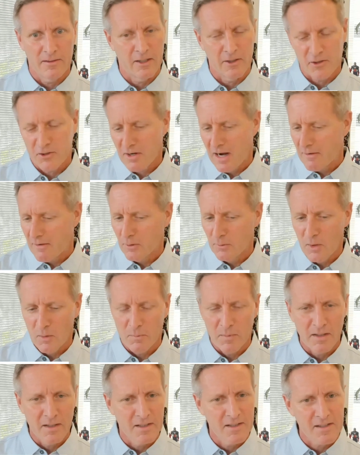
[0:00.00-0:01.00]
Air travel
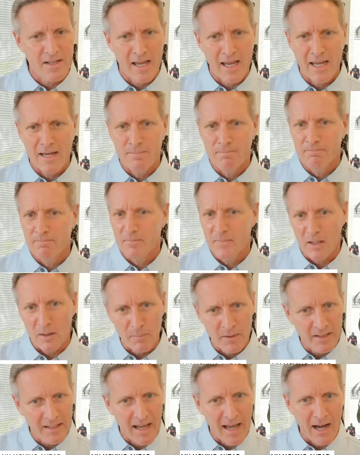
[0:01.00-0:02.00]
won't be the same,
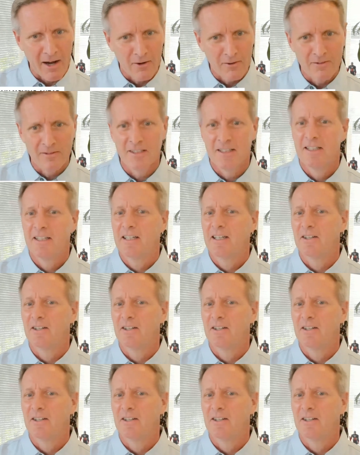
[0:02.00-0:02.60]
they'll be down,